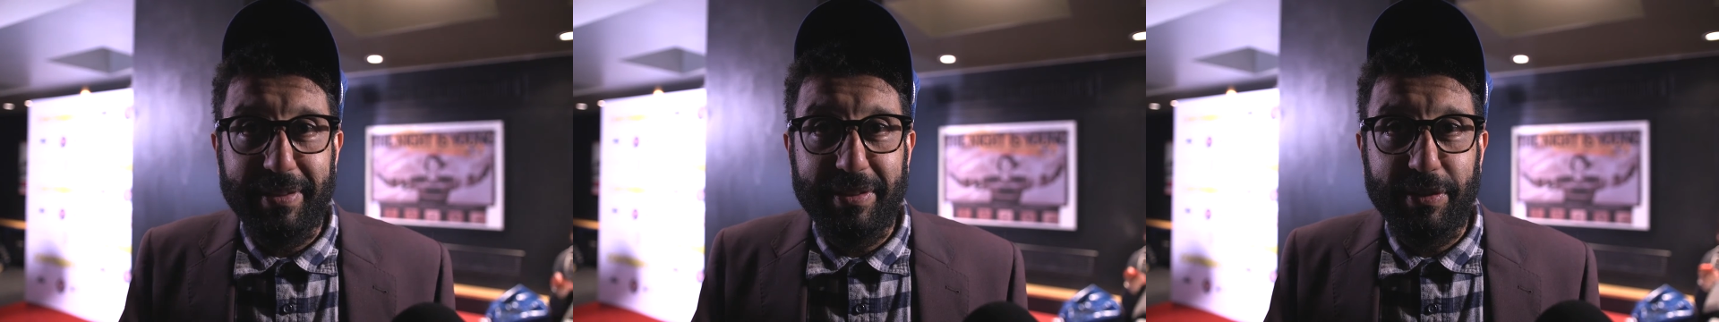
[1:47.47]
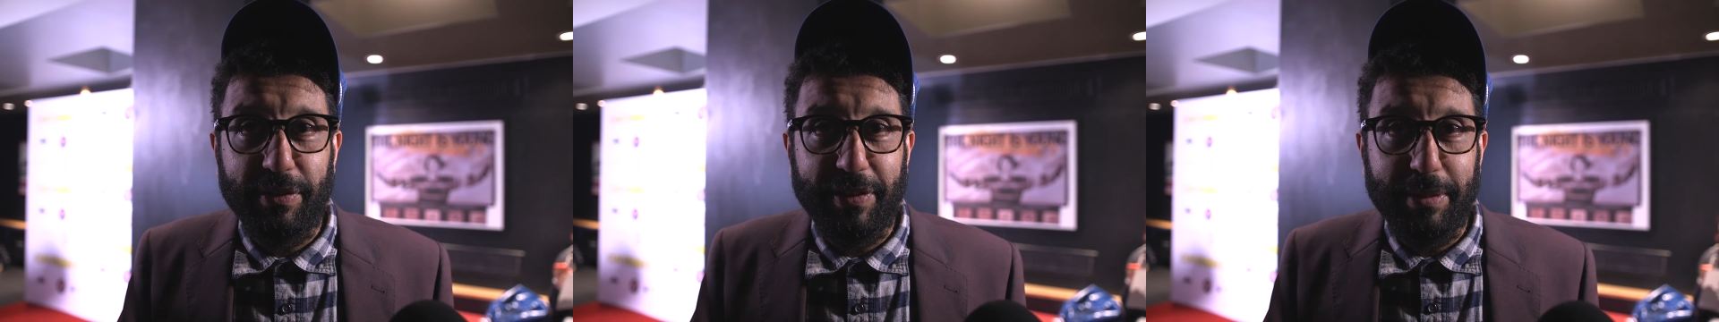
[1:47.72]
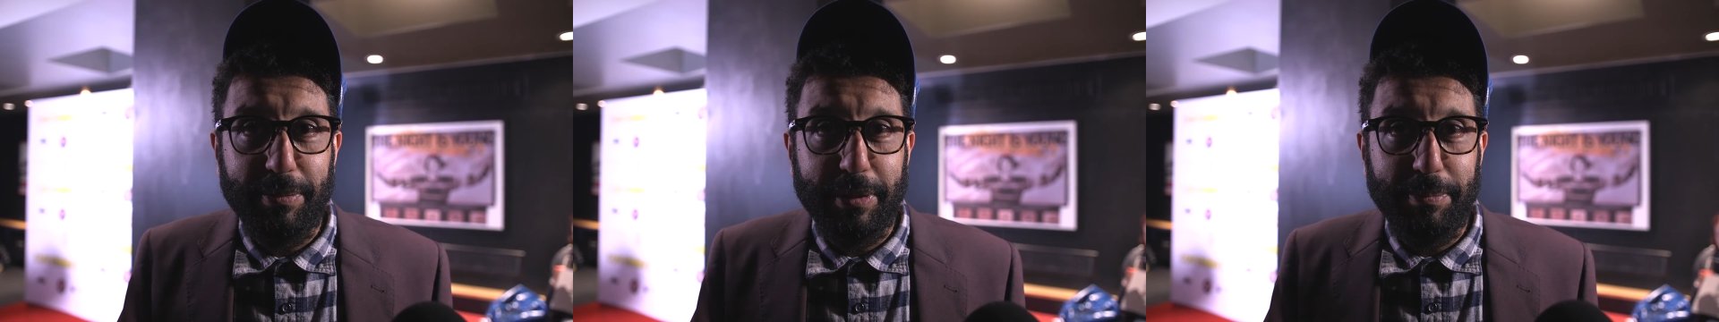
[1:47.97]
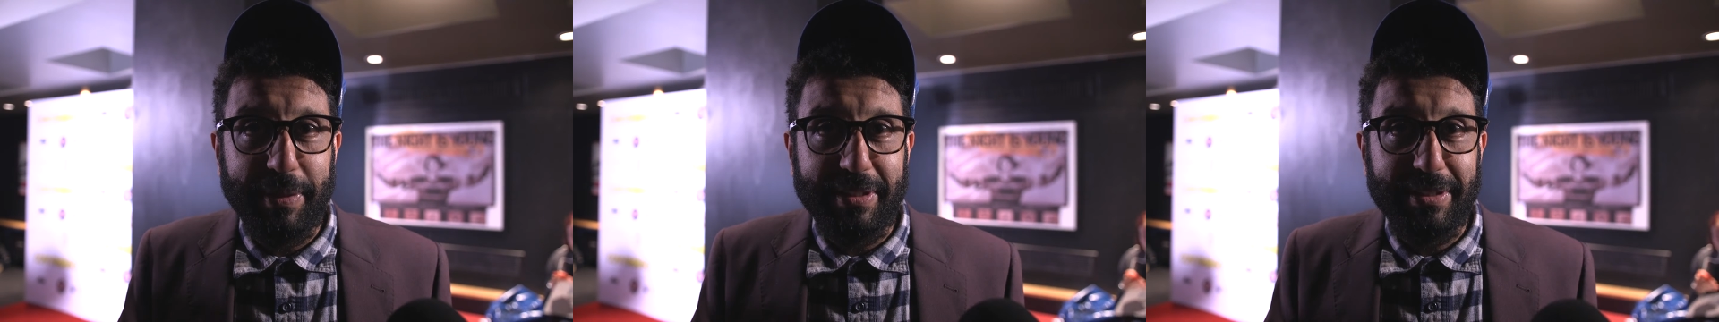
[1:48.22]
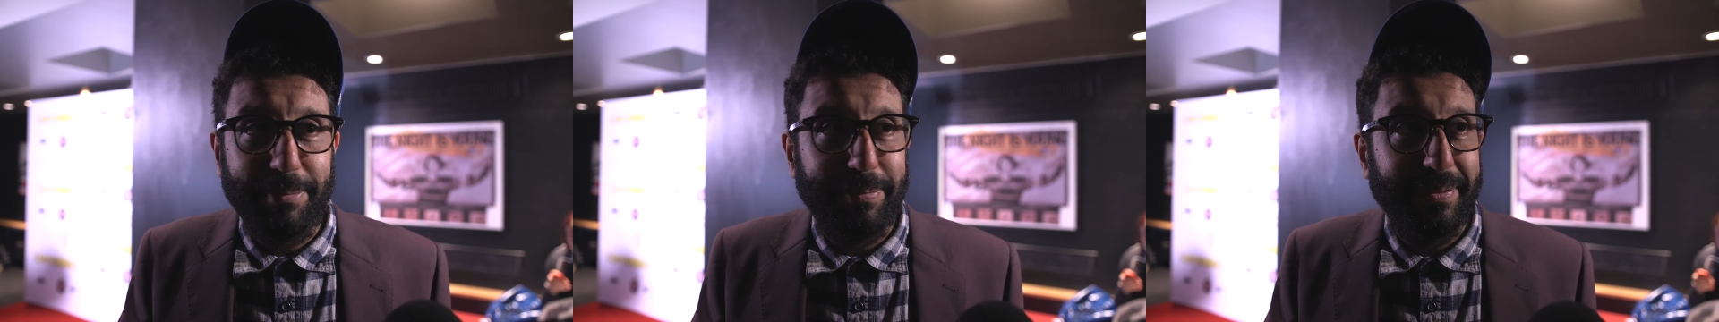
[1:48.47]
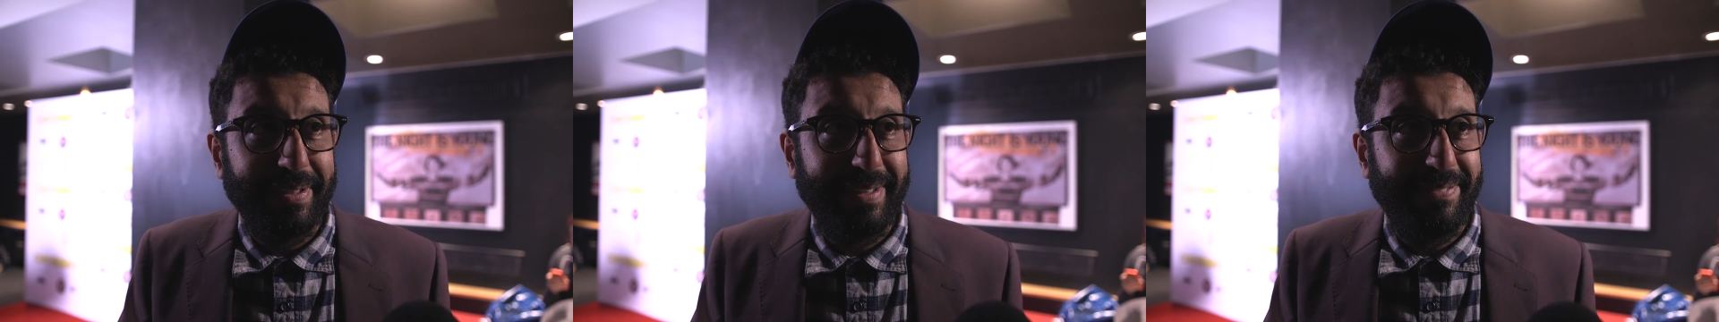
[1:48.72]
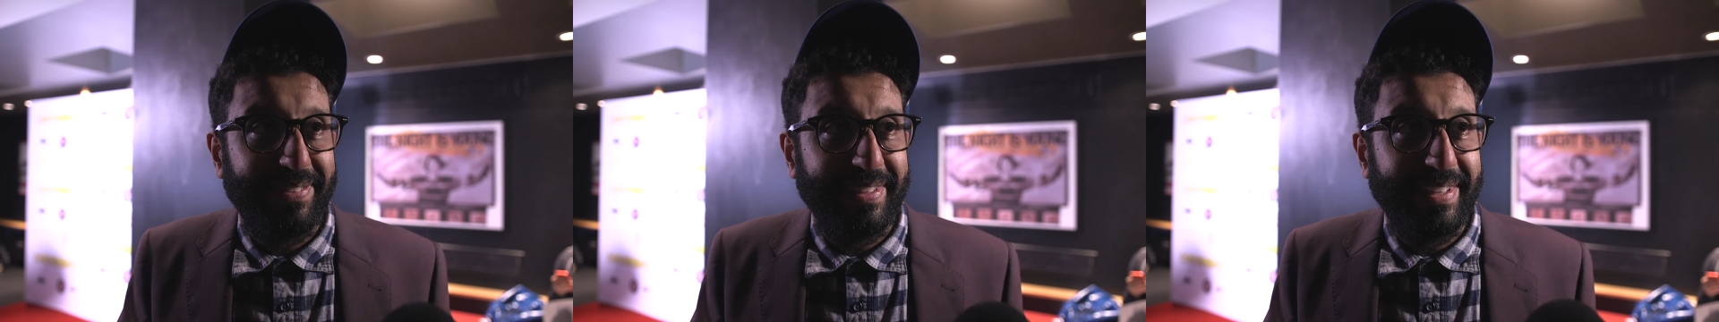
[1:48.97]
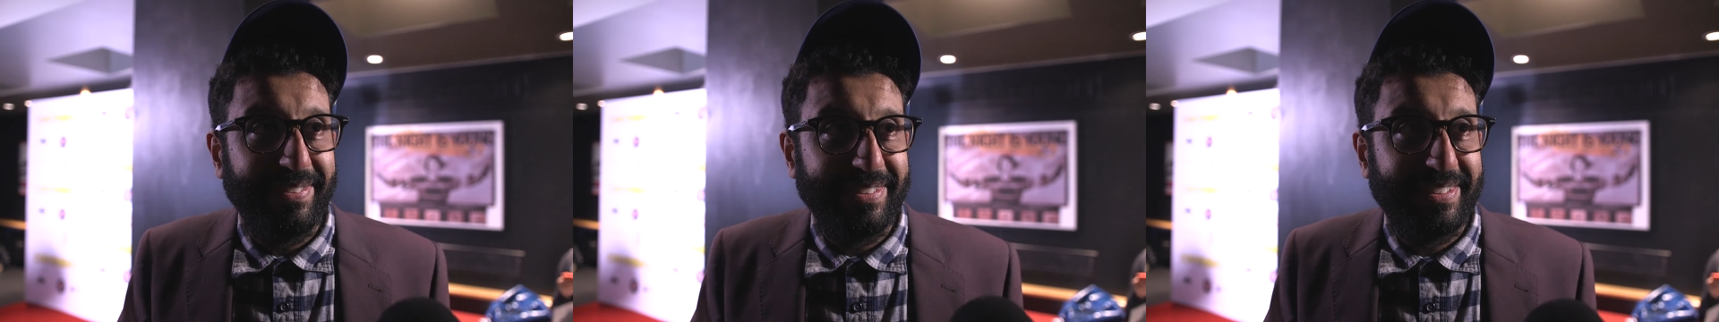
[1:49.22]
I don't know if anybody picked up on that,
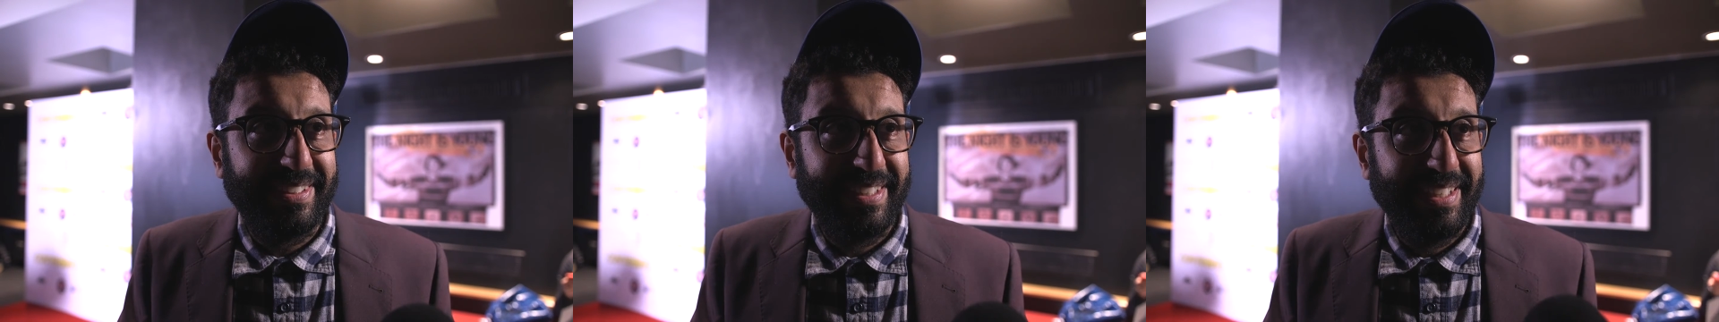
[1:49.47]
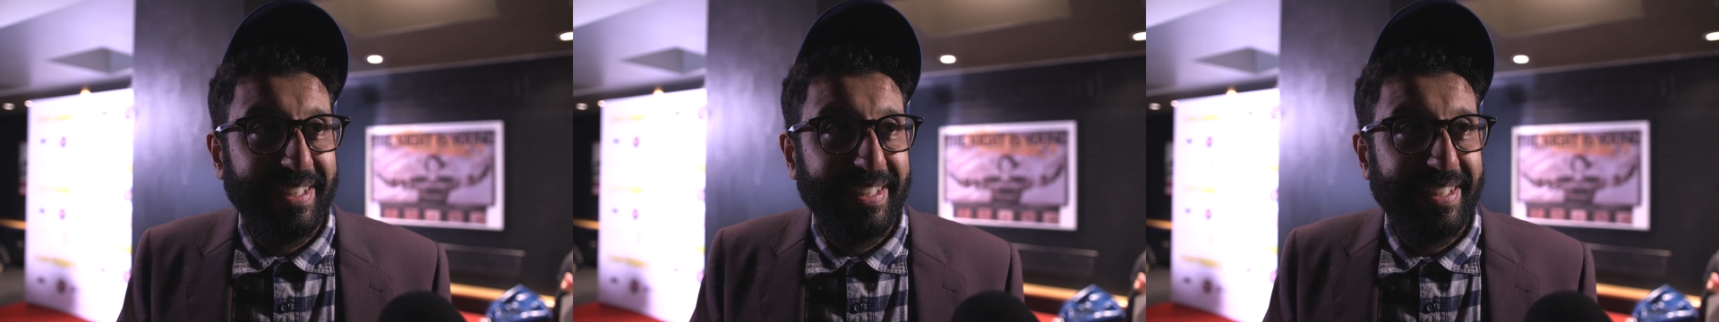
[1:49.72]
but that was...